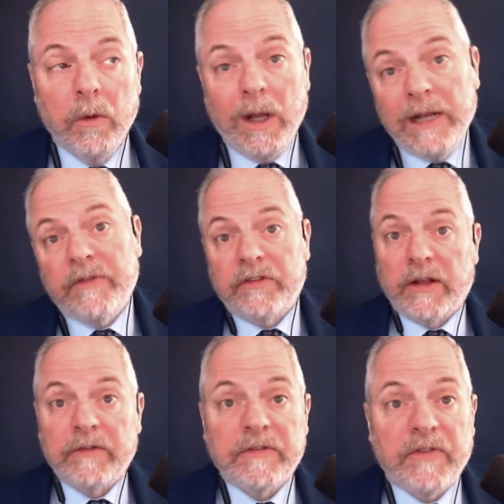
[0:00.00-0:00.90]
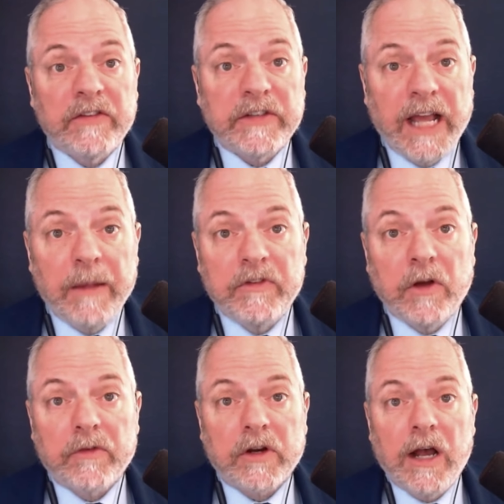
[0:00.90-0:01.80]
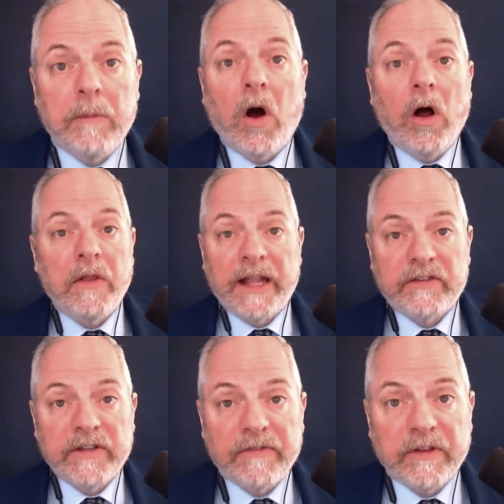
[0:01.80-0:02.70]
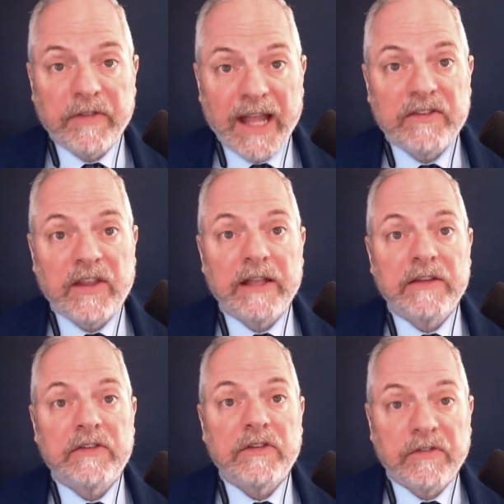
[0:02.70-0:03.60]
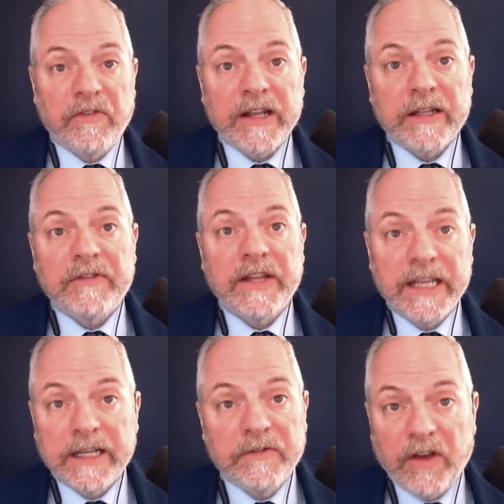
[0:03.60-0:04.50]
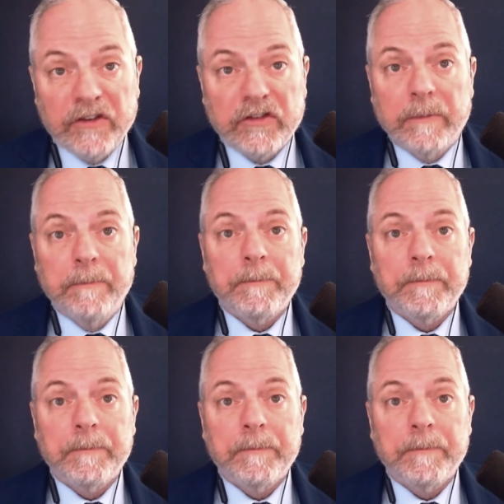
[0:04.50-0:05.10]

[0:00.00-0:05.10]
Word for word: Well, if the self-defense claim is overcome, all that's left of that sentence is effectively a confession.